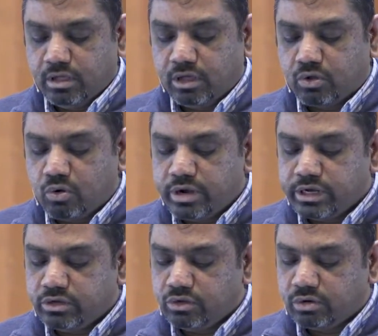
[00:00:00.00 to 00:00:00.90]

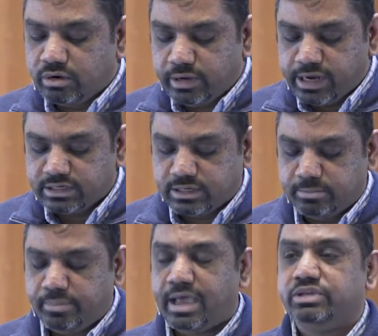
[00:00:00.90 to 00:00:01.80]
according to your great
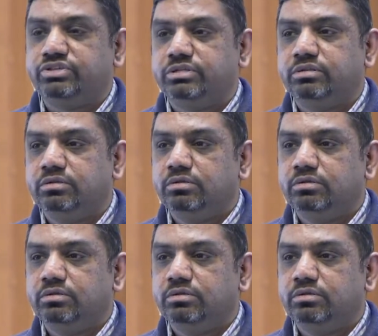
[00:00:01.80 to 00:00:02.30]
compassion,